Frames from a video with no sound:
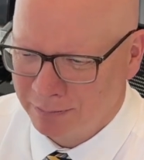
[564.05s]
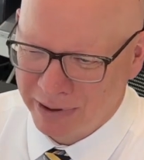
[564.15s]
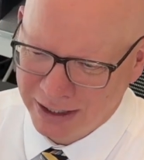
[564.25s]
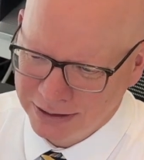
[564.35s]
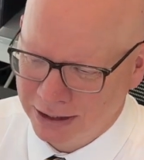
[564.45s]

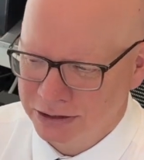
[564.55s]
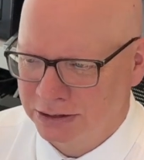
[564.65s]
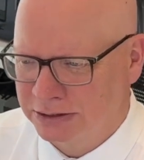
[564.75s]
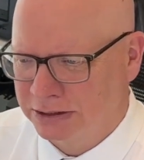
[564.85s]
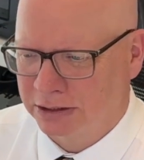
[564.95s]
Pay
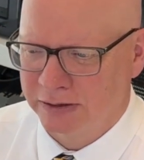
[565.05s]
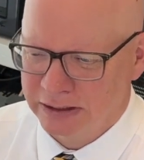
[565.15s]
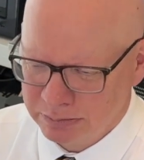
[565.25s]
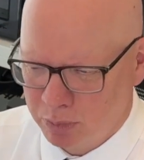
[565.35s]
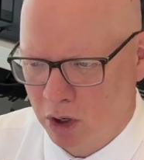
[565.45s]
attention to
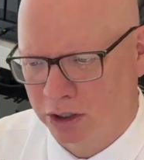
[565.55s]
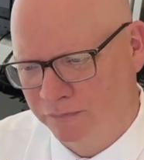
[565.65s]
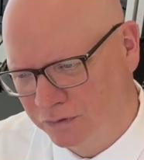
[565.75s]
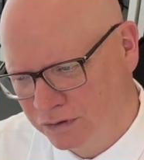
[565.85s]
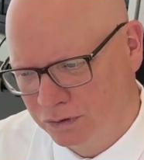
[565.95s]
this part
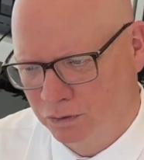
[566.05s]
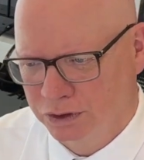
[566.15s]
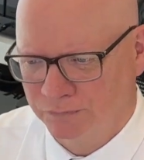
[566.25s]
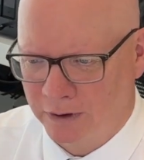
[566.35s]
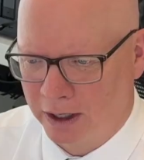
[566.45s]
of the
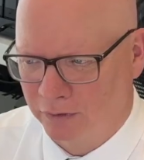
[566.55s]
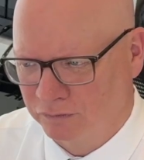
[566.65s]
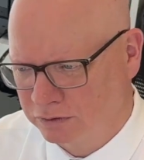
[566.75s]
source files.